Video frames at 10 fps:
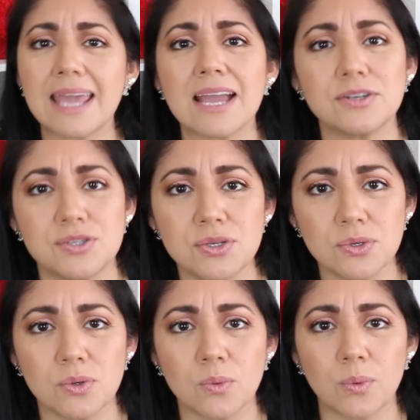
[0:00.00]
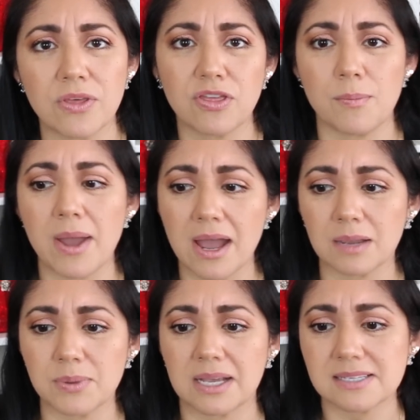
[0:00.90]
can't do with the
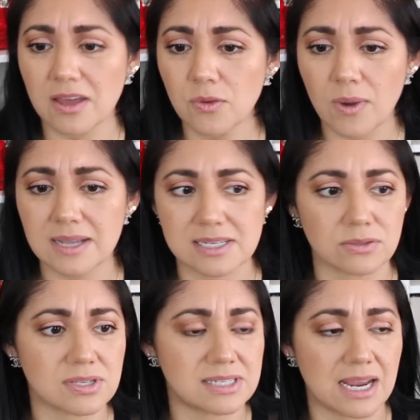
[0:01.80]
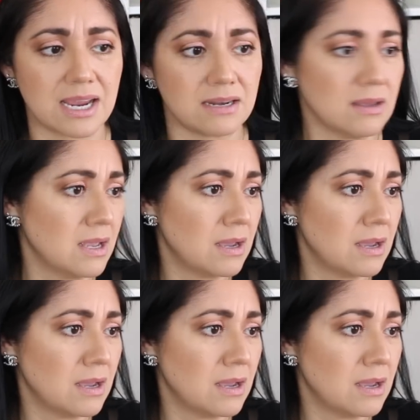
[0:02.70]
bag because otherwise it'll stain